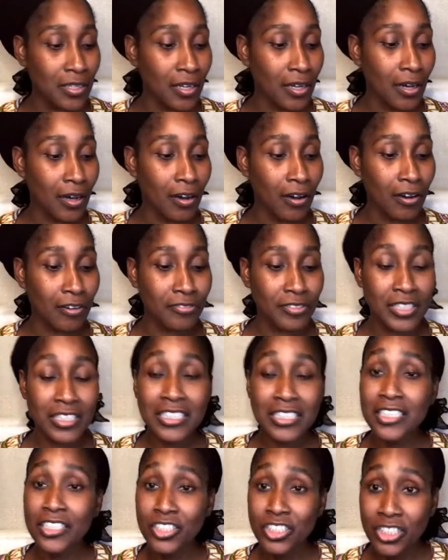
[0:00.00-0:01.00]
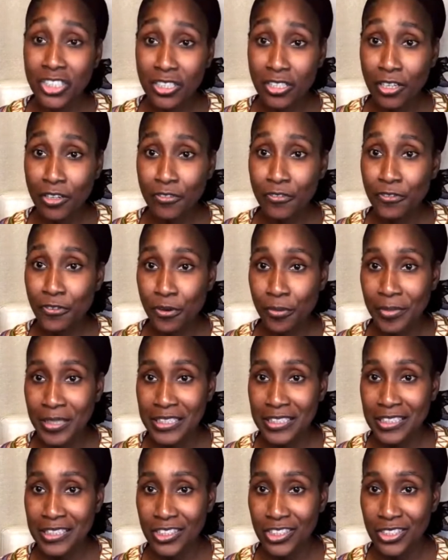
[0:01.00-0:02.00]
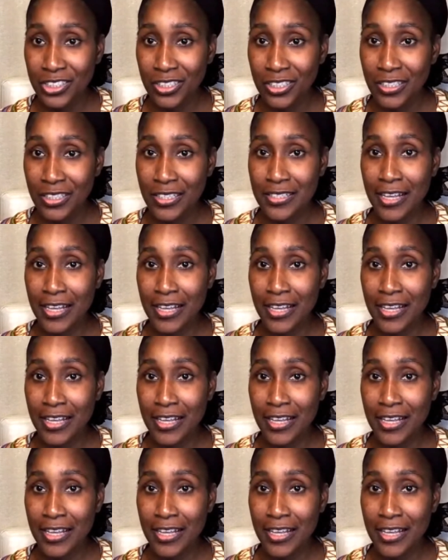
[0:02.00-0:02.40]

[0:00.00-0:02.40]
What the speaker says: of additional fermentation that's